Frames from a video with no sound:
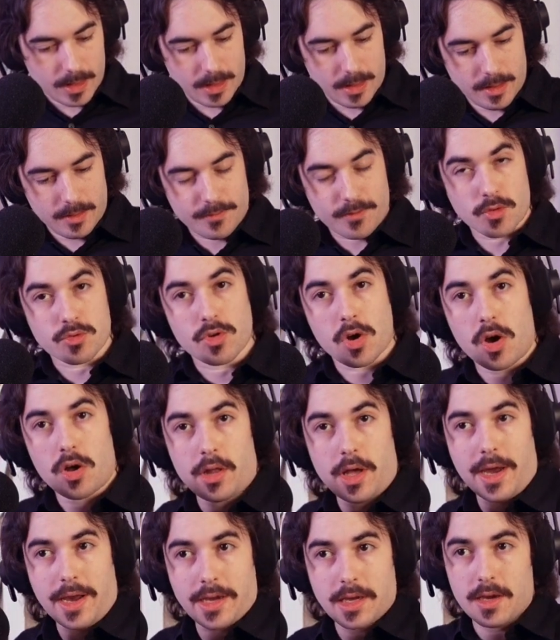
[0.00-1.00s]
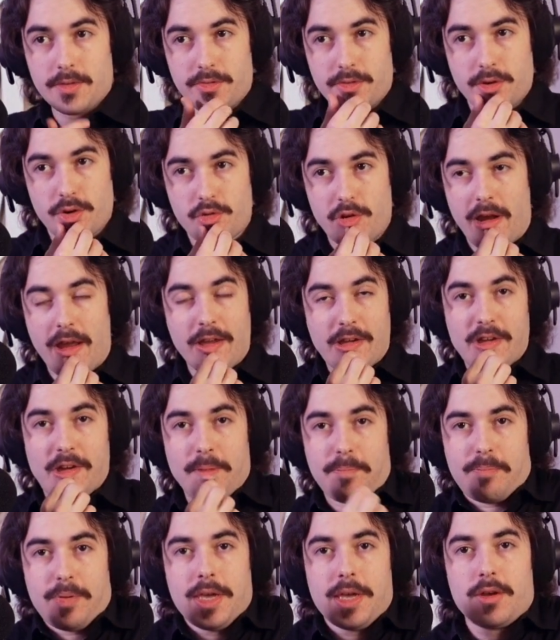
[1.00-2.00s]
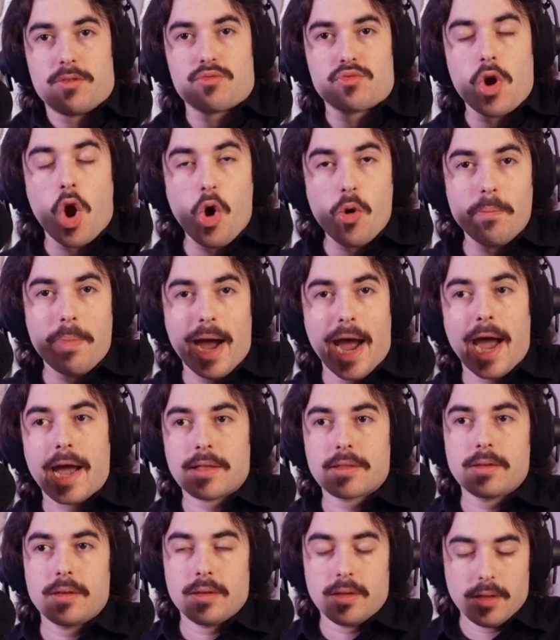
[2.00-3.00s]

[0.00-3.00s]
For all I give a crap. It could be a robot.